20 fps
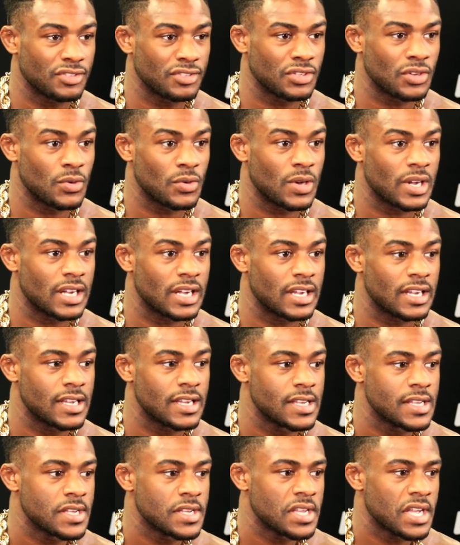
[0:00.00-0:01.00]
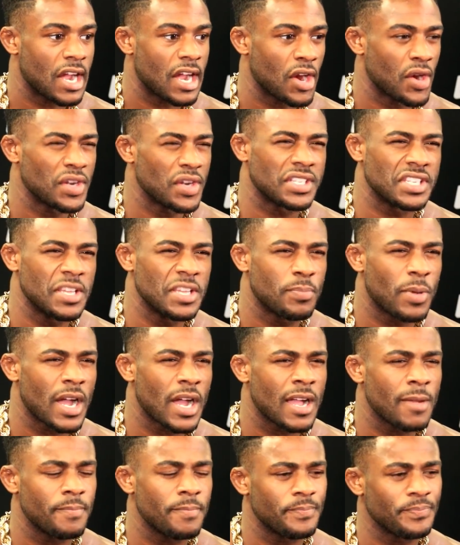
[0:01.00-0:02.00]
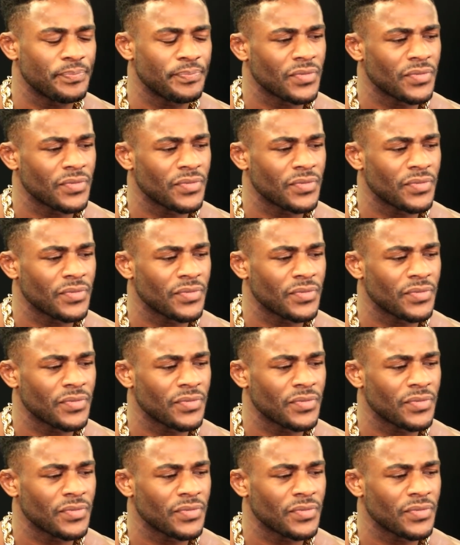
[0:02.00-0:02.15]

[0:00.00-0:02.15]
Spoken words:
So I heard his knee pop,